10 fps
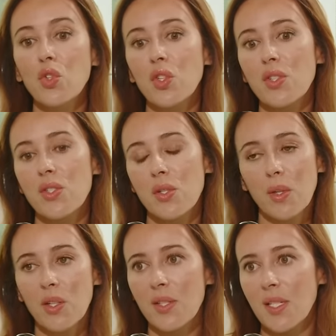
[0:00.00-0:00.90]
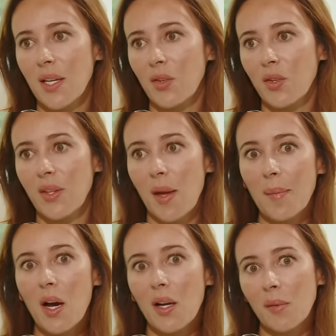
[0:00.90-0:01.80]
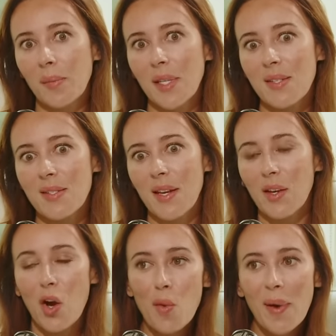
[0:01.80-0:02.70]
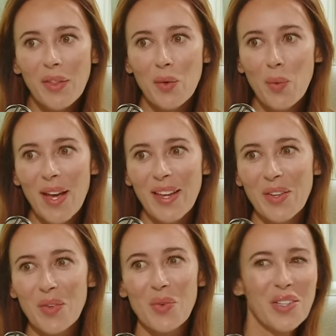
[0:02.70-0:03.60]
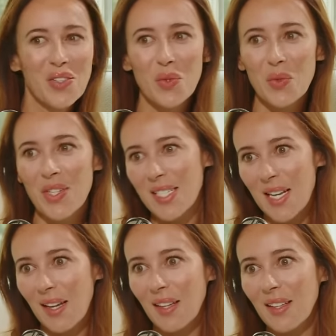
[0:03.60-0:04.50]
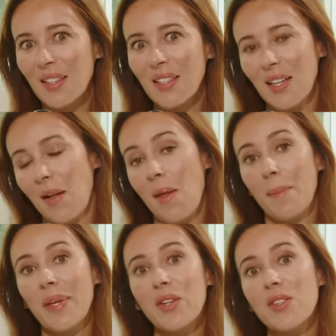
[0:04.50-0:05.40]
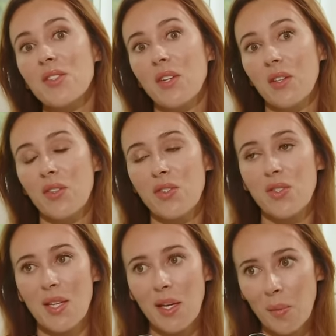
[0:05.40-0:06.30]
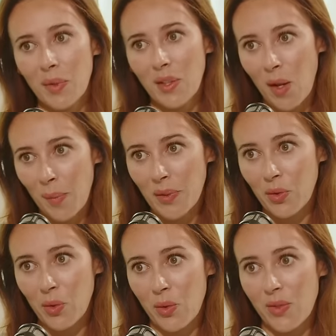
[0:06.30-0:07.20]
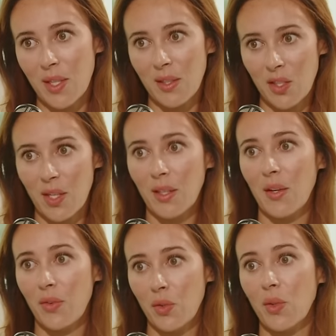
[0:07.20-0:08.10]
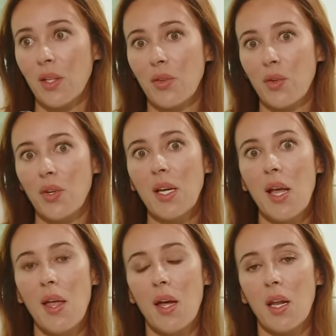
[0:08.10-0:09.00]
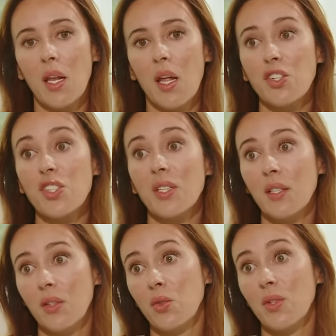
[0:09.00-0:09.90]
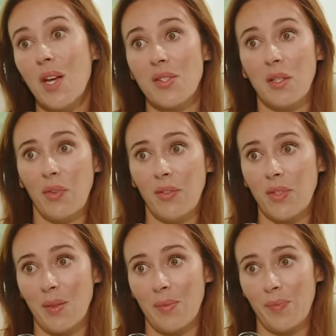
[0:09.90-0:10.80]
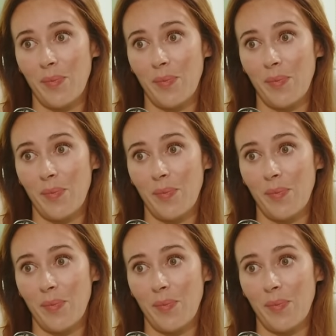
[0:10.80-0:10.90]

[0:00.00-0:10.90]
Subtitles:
years, 3 years later, them calling me and saying, oh, by the way, what you were saying, because the Sustainable Development Goals and the Agenda for 2030 launched in 2015.